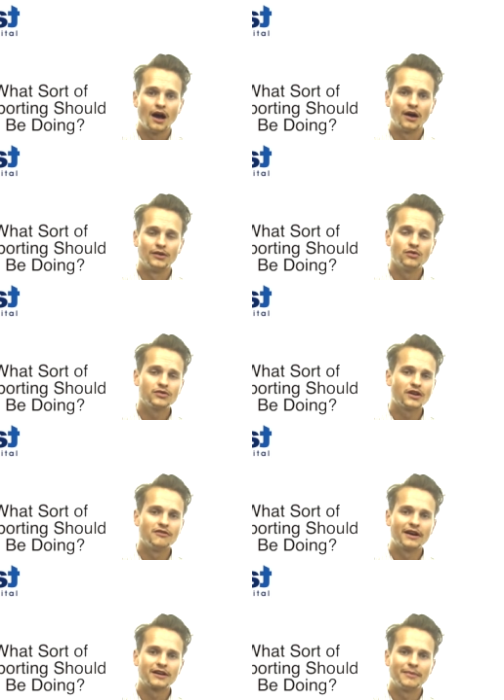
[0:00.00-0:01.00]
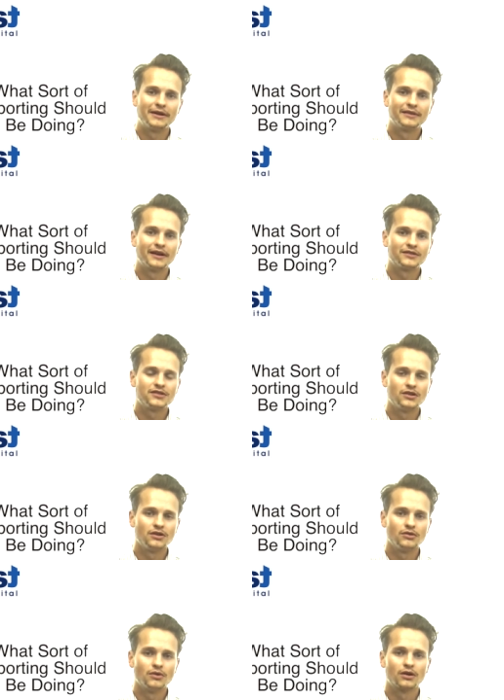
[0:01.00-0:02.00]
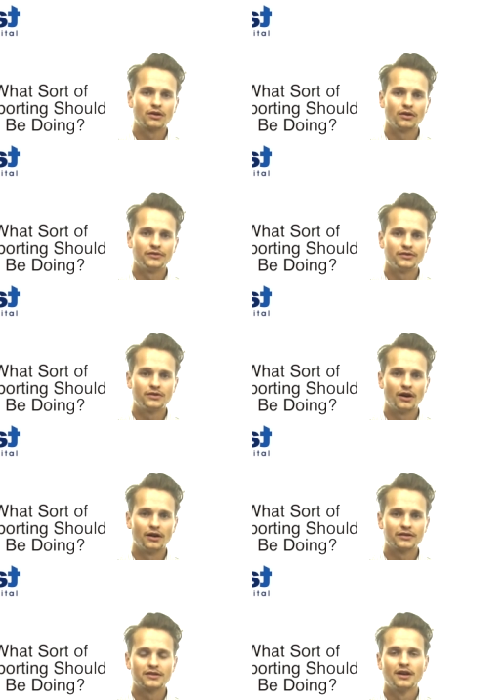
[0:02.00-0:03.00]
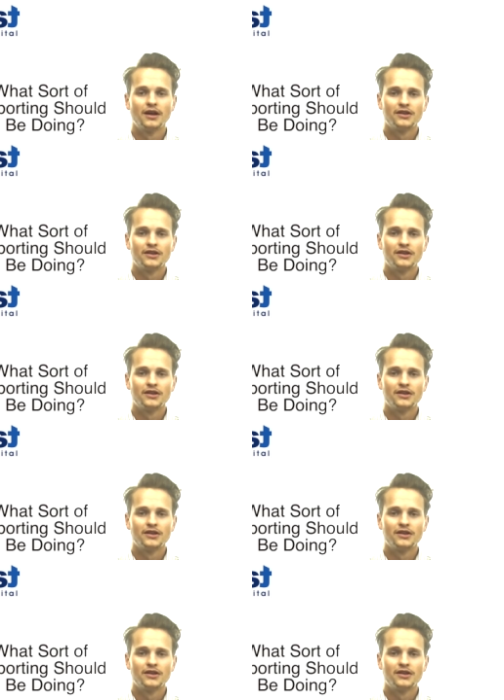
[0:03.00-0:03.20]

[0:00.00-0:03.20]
I would also recommend that you conduct